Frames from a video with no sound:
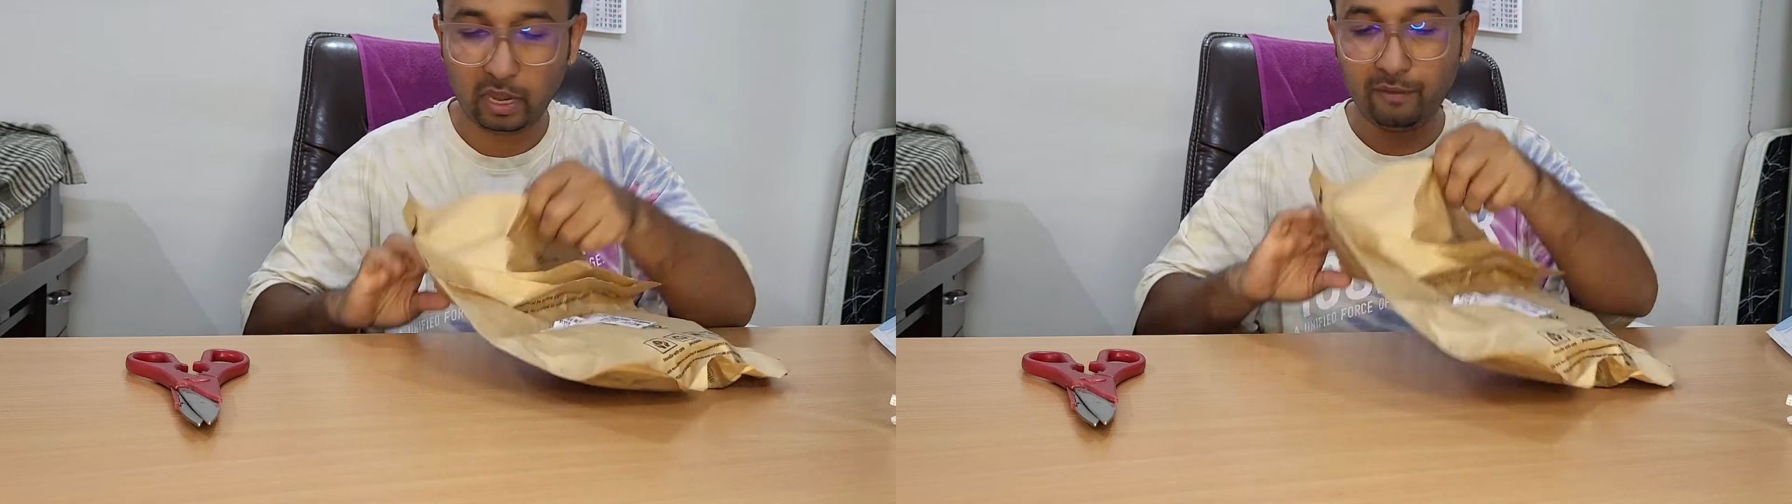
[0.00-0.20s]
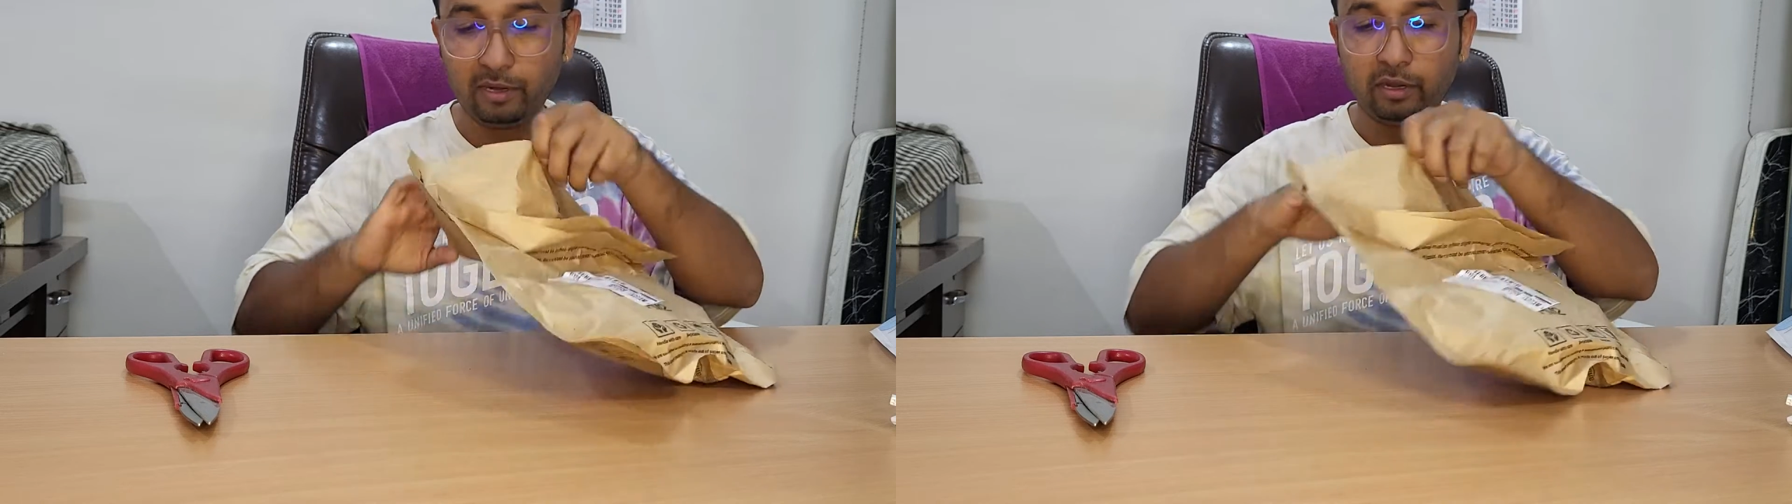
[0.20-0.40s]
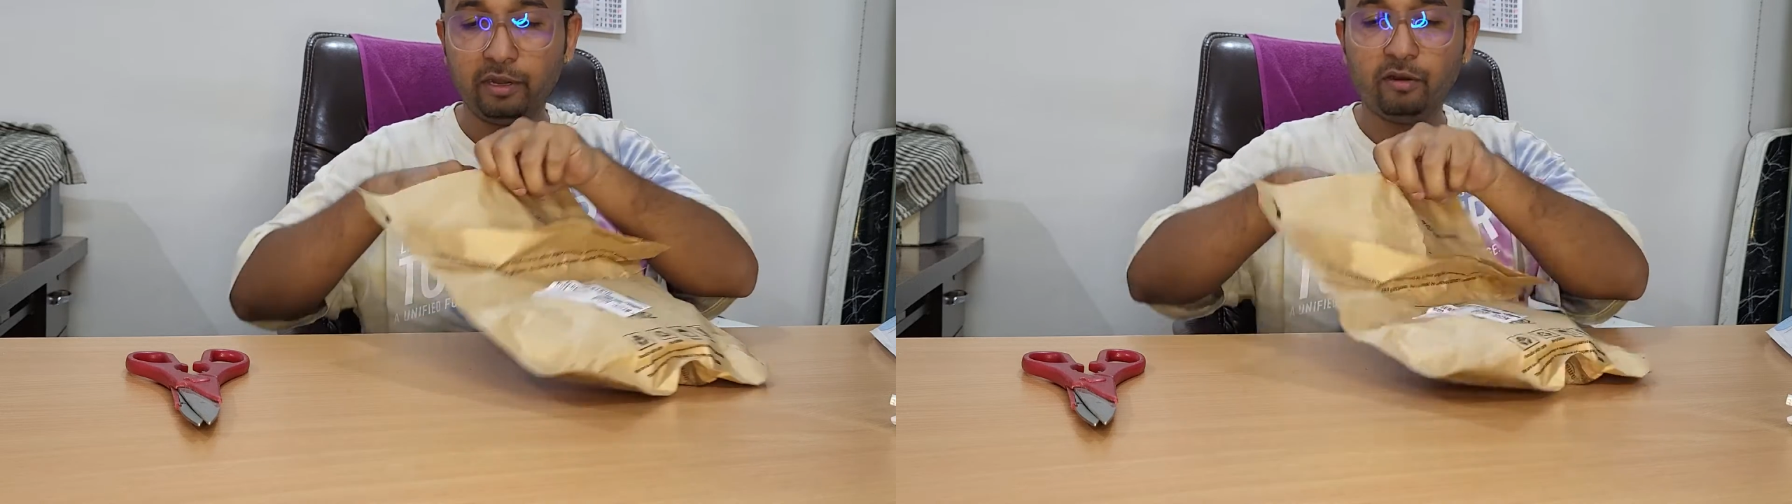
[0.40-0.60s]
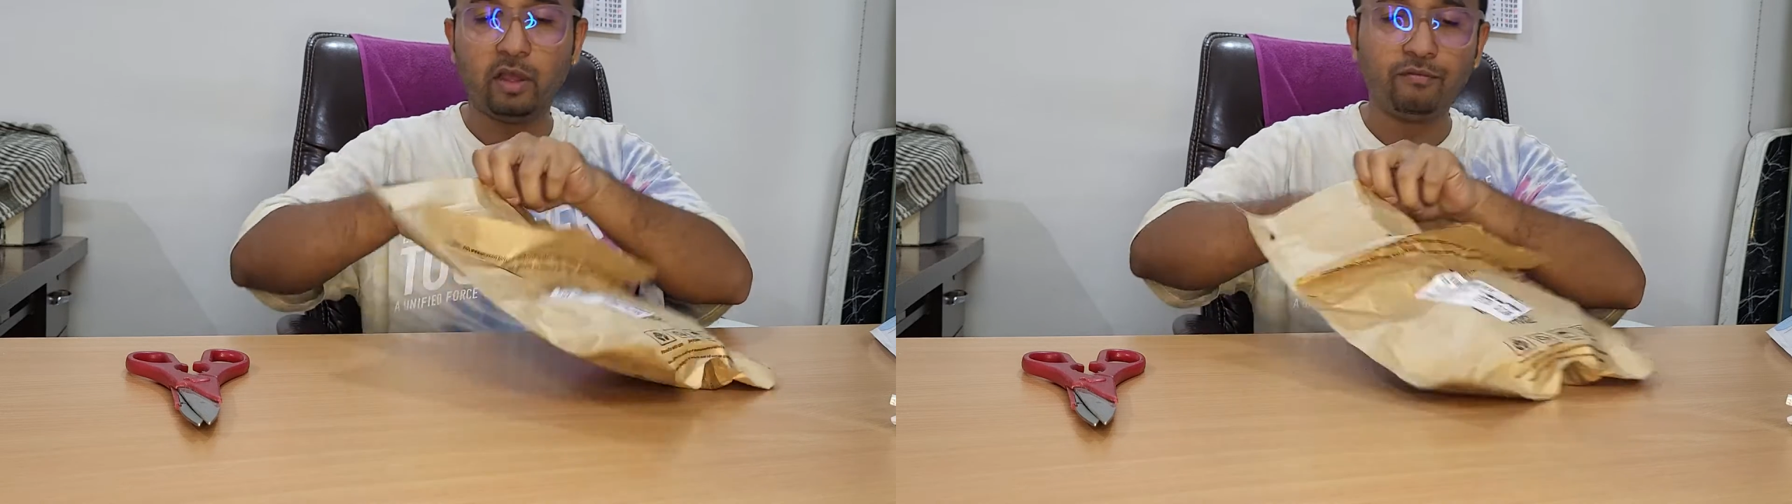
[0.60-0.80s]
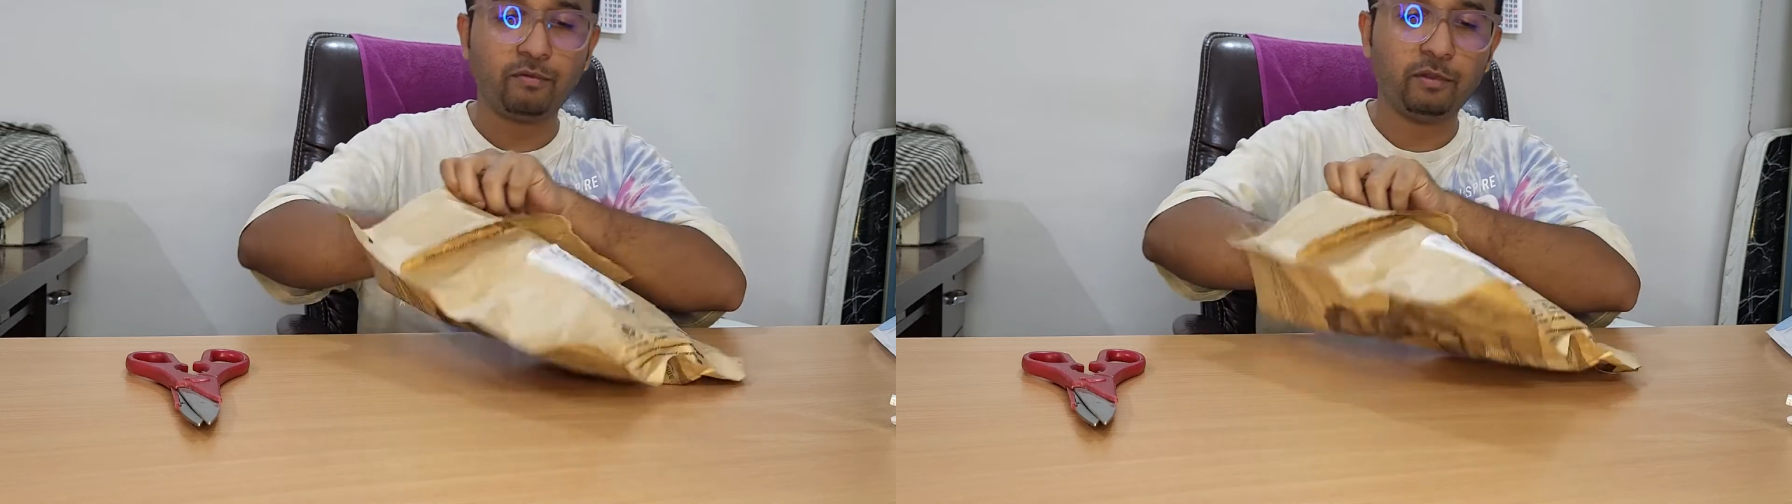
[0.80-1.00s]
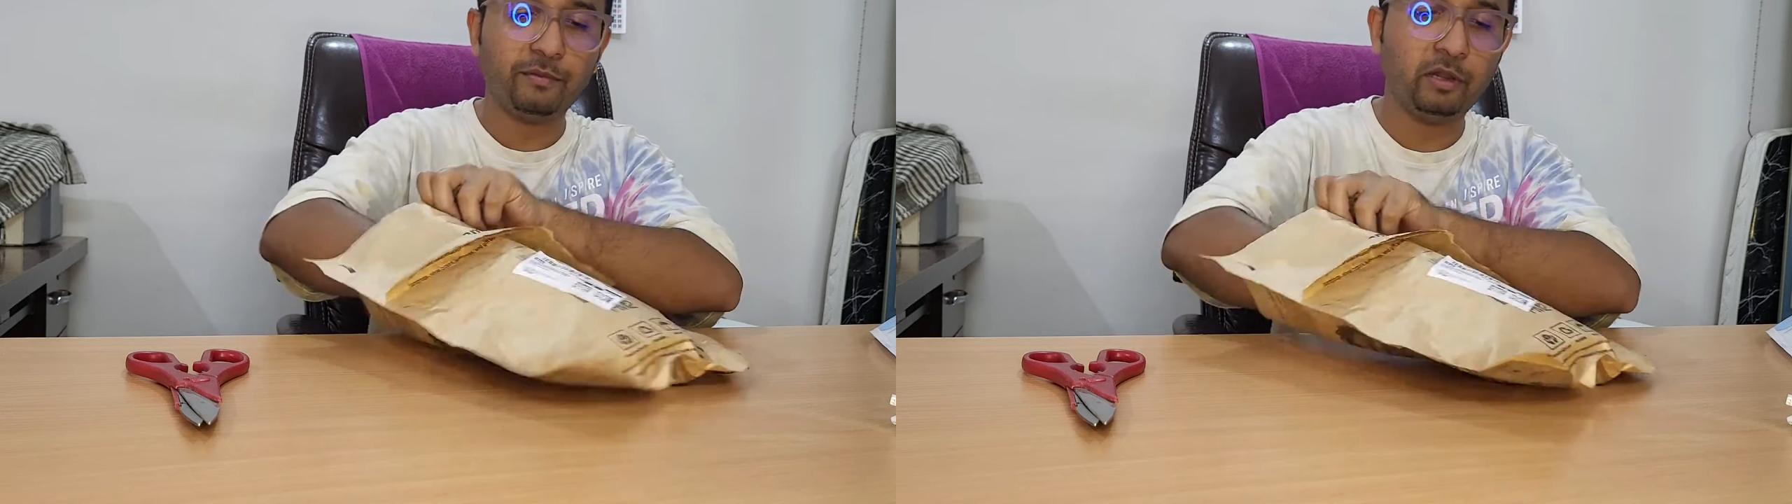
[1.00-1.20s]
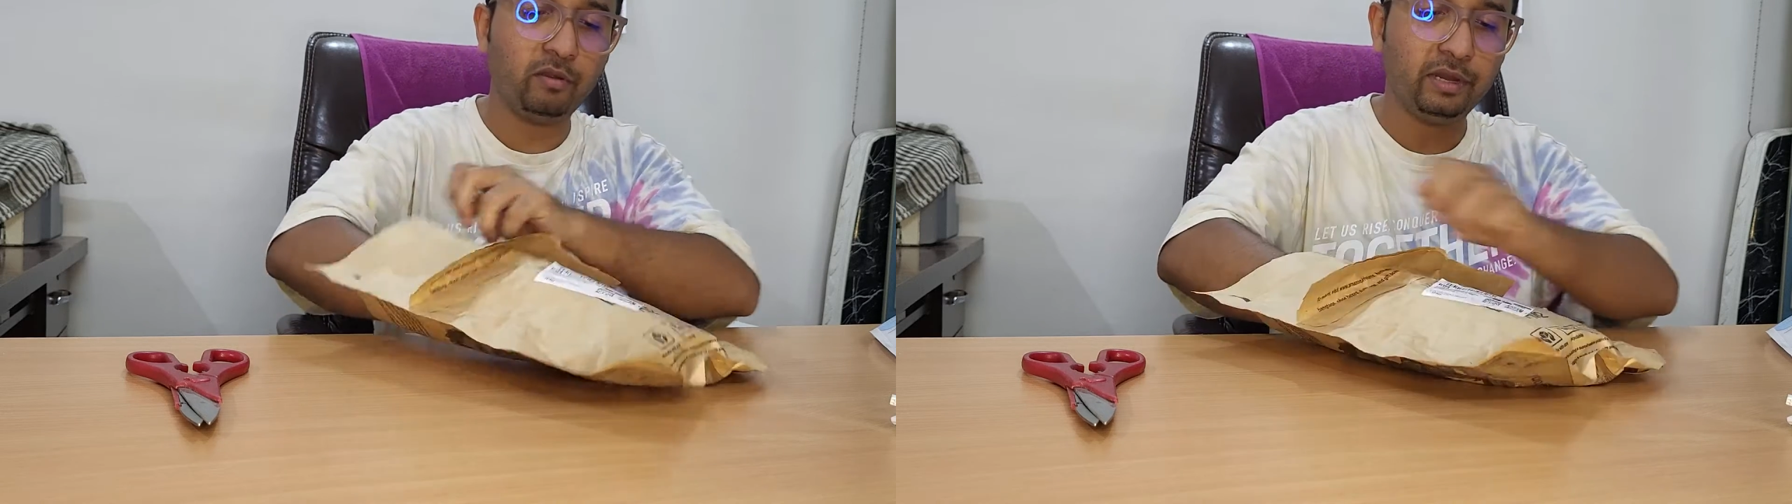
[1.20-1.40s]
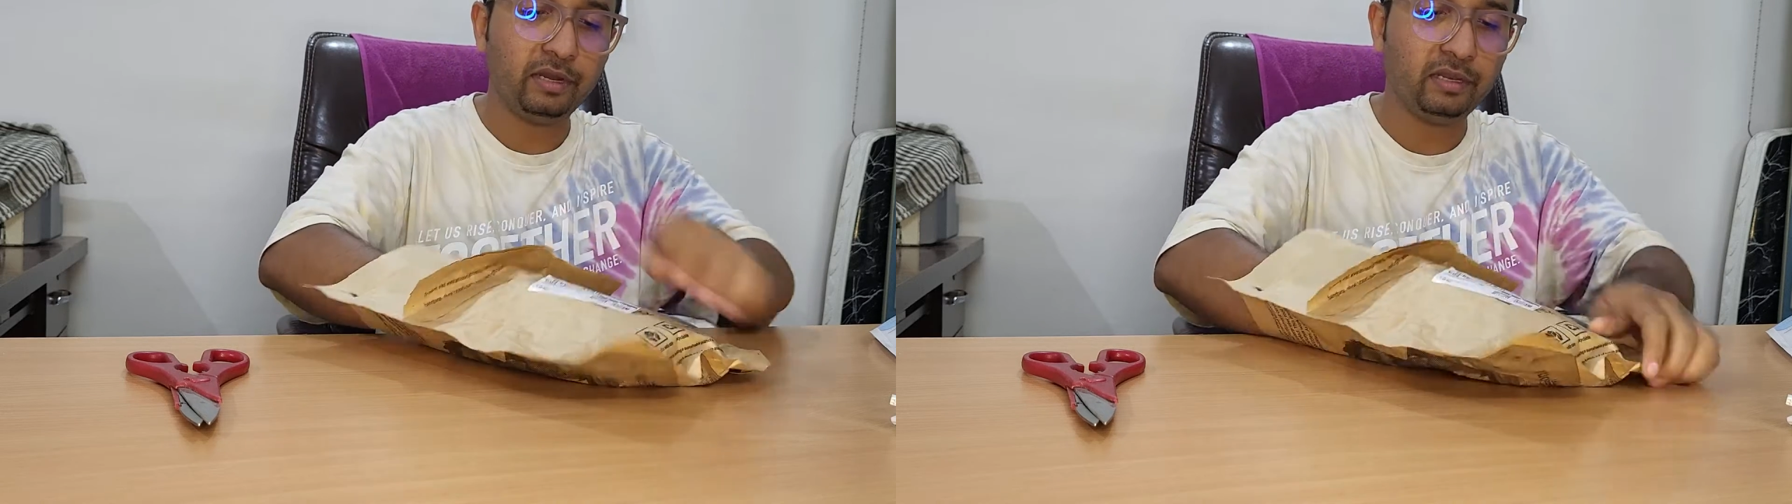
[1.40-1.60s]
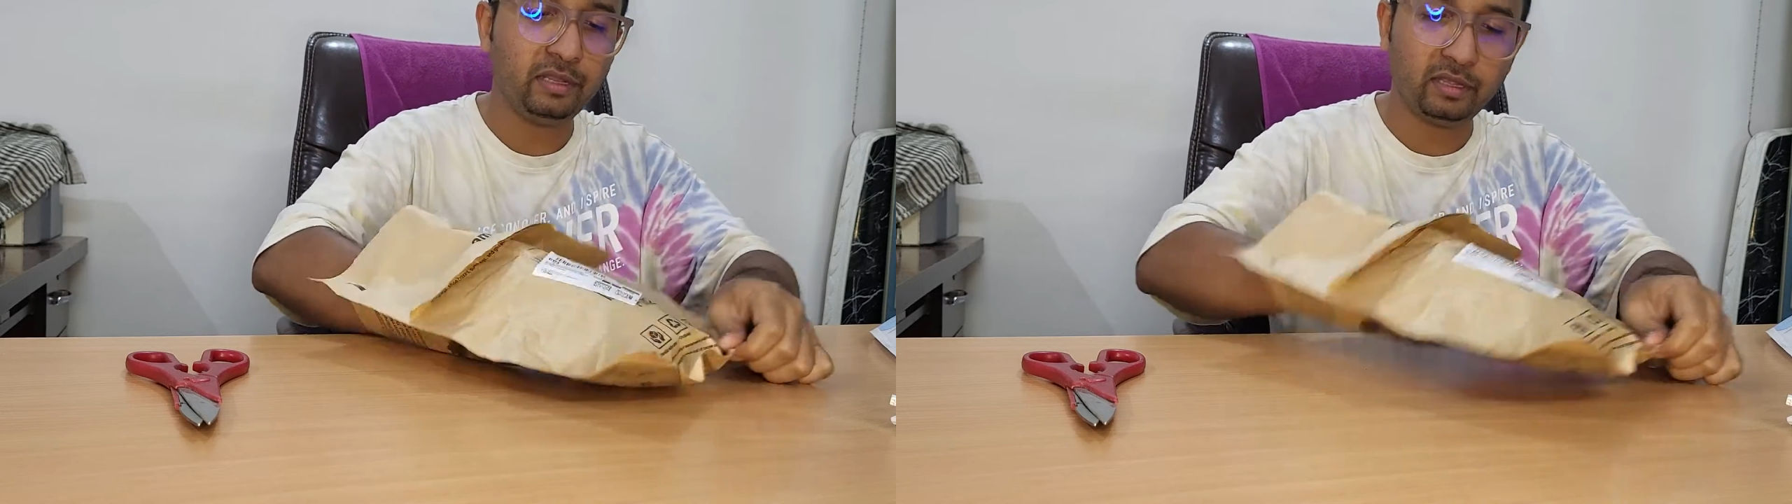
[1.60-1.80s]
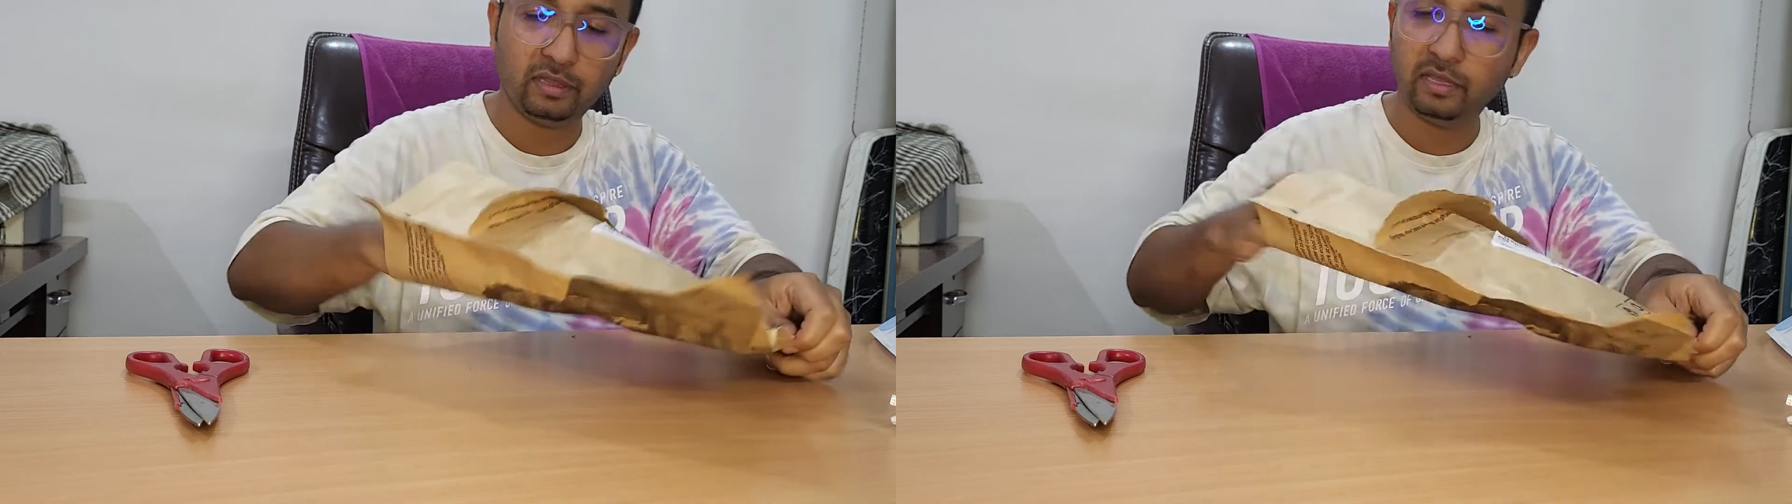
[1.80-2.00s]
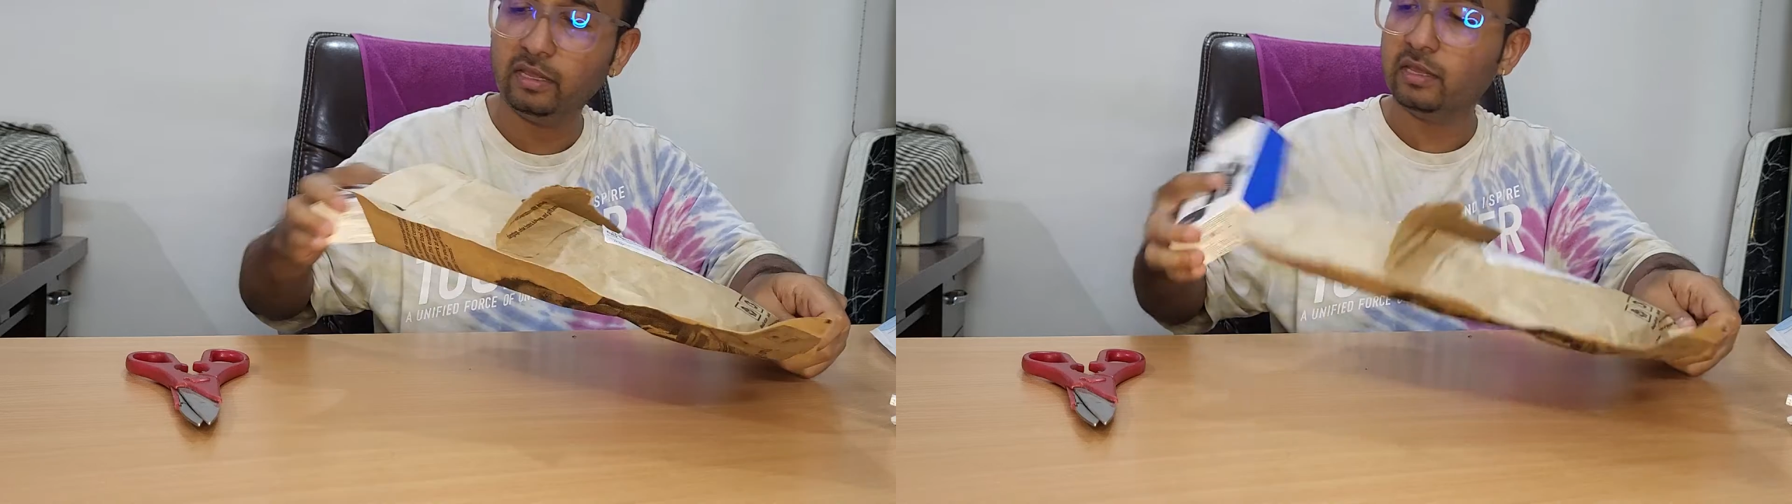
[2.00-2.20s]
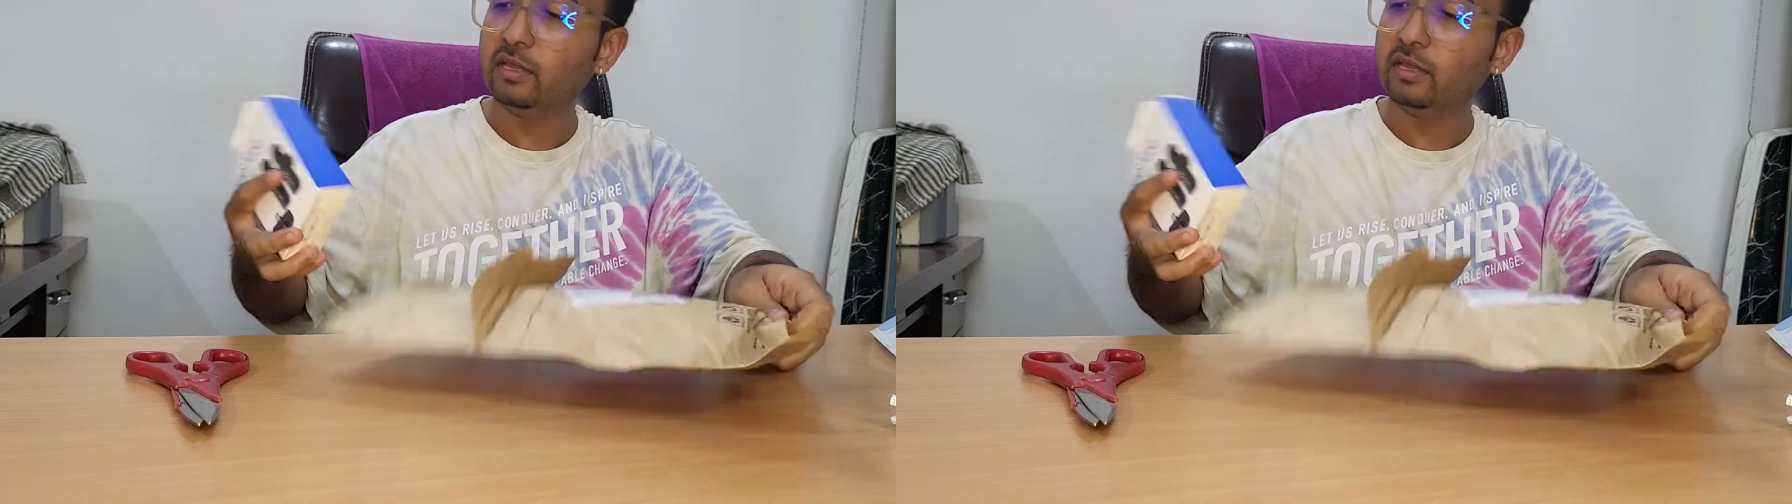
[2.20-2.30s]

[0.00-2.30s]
I will continue half of the video in Hindi,